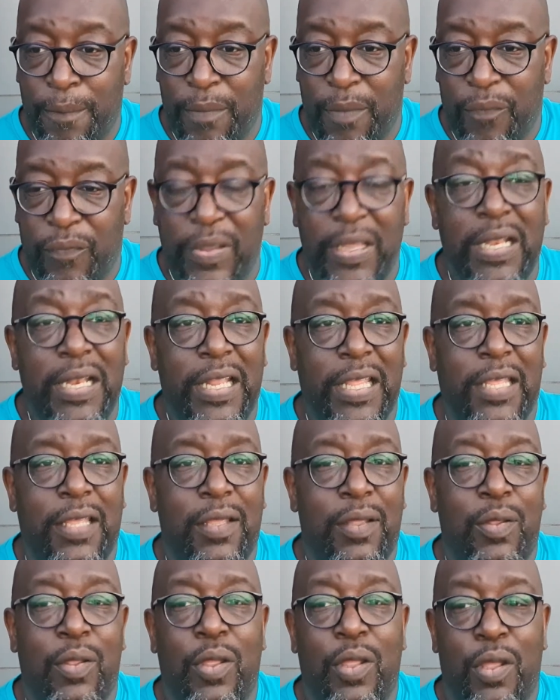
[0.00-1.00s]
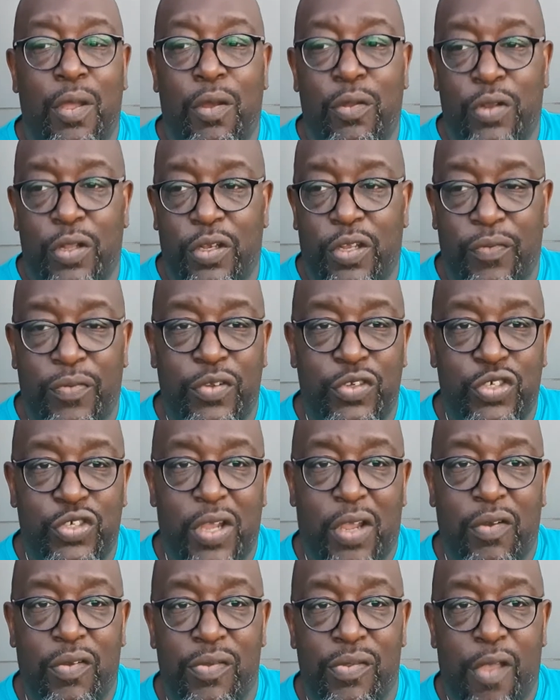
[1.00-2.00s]
feeling the different
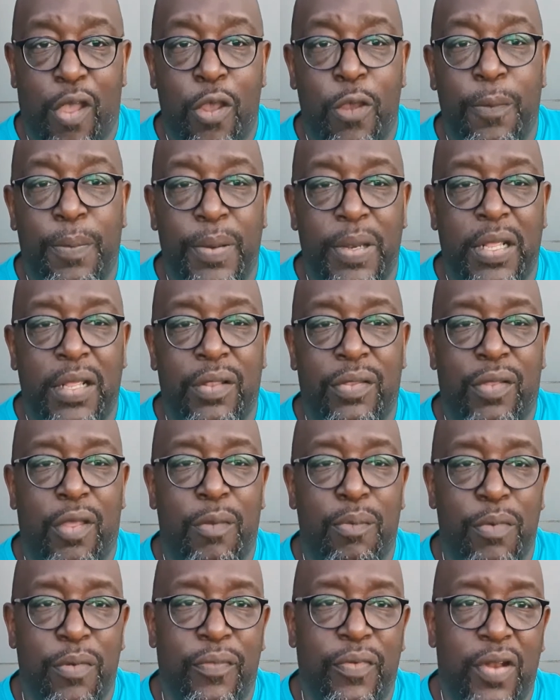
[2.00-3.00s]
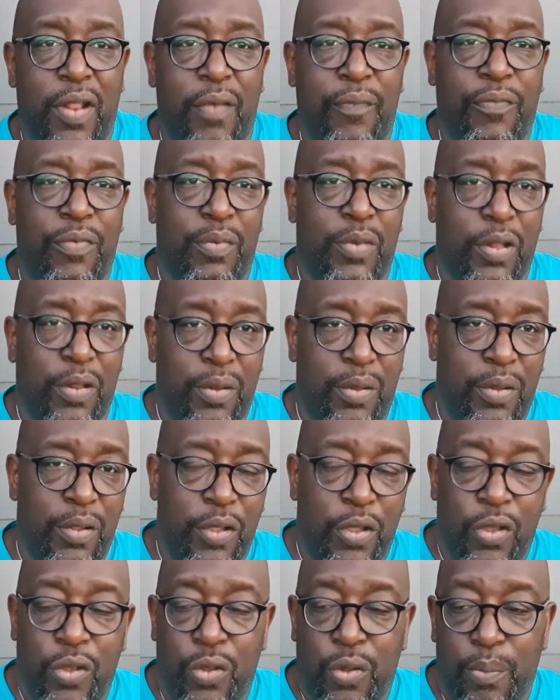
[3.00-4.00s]
chakras opening, so moving up from
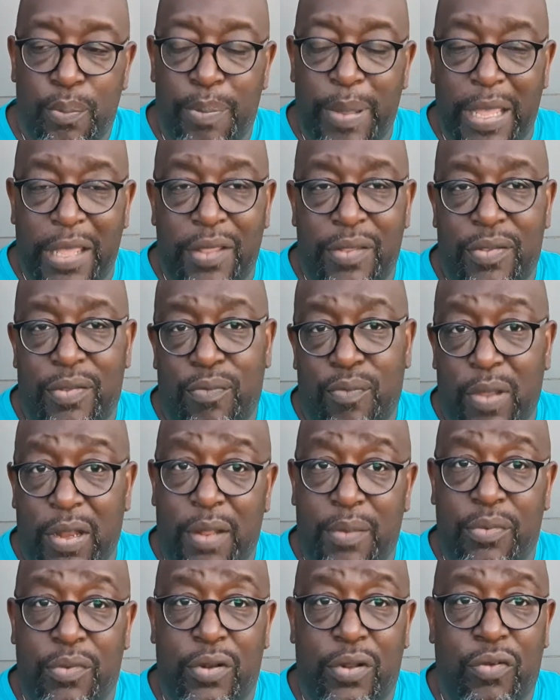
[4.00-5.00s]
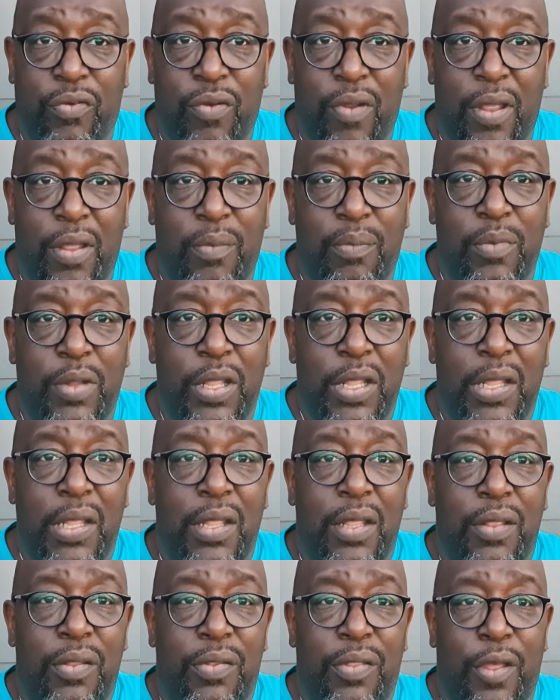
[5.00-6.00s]
the base right up to the crown.
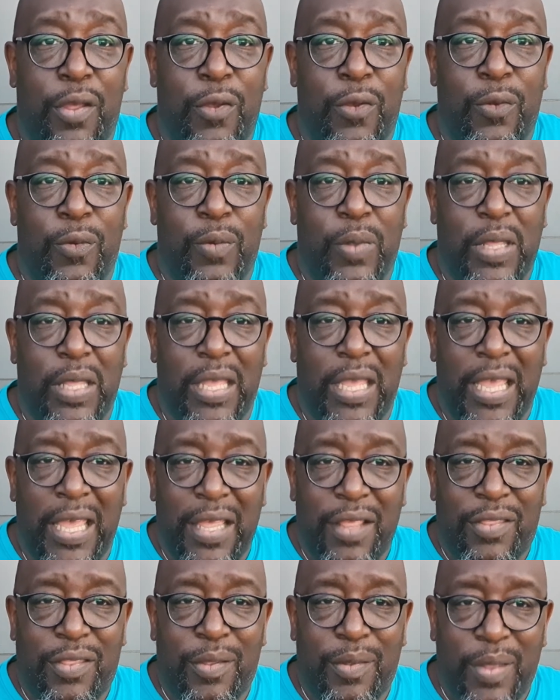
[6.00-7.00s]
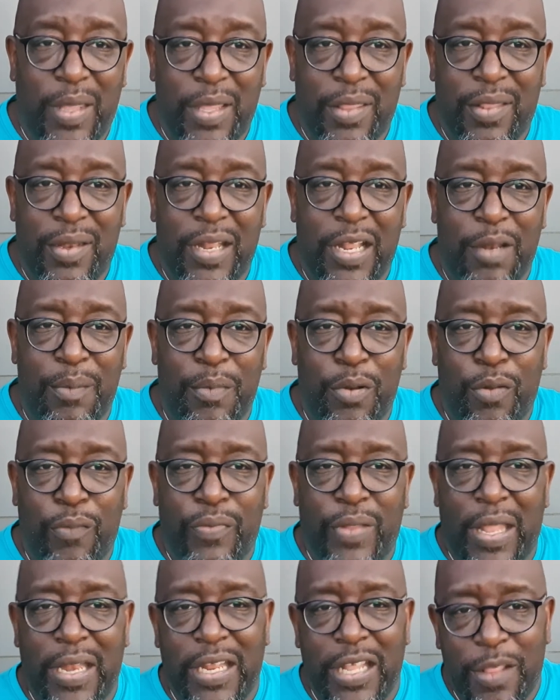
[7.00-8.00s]
So it's an element
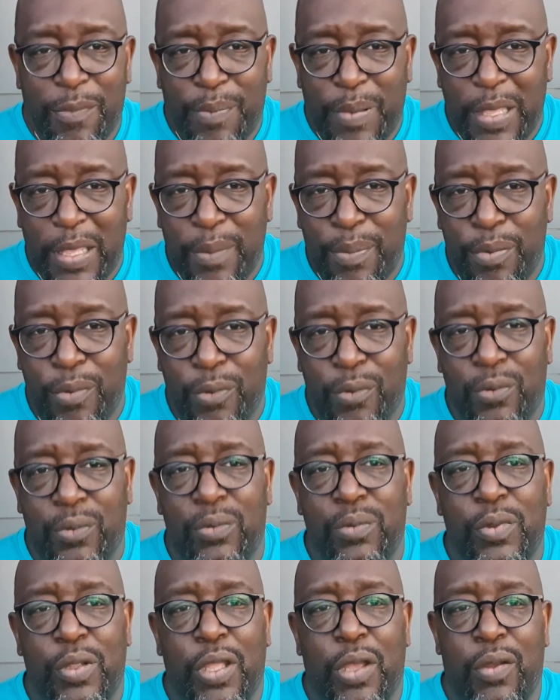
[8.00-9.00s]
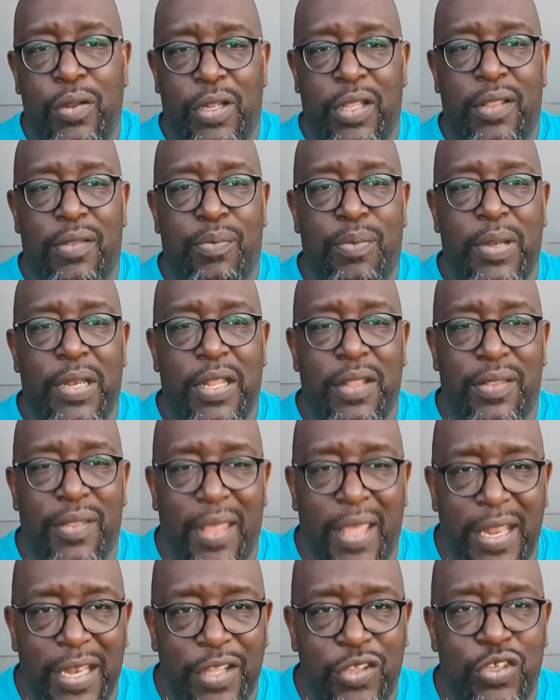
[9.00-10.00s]
of that. These people, when this
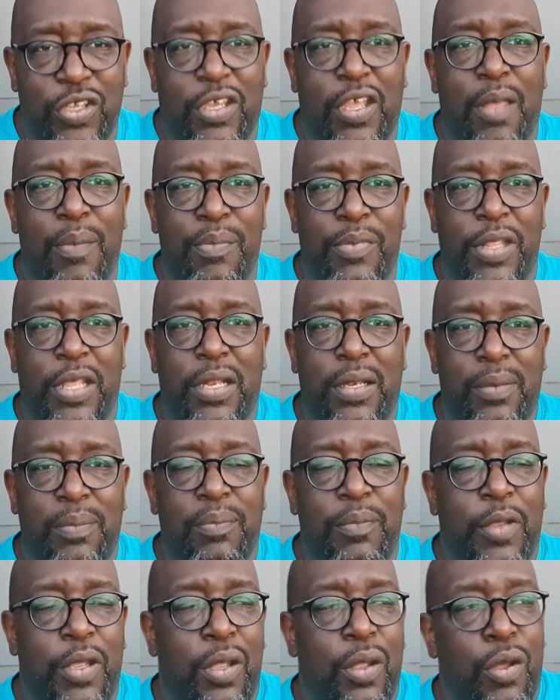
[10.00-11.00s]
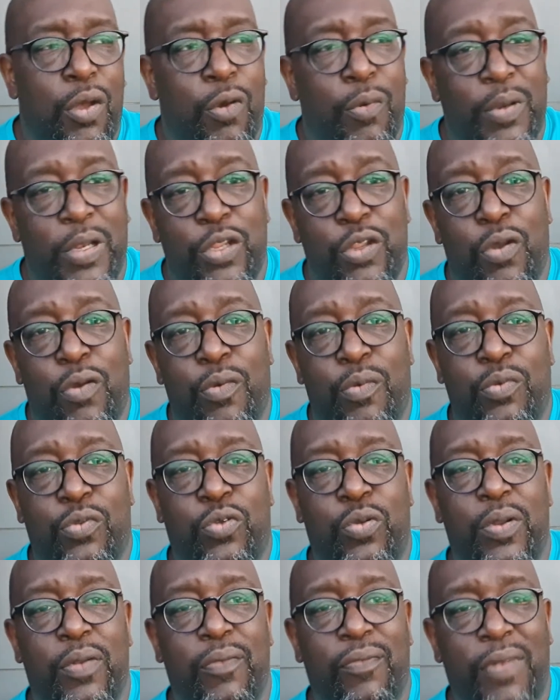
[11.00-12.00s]
energy comes in, or when your
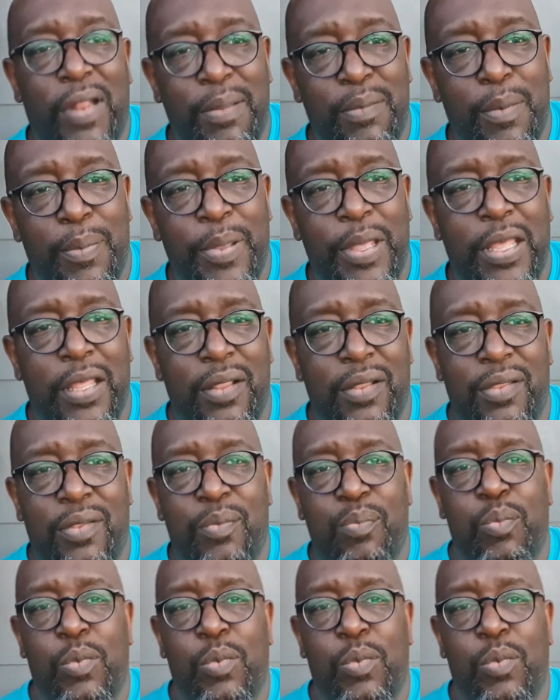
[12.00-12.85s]
twin flame appears,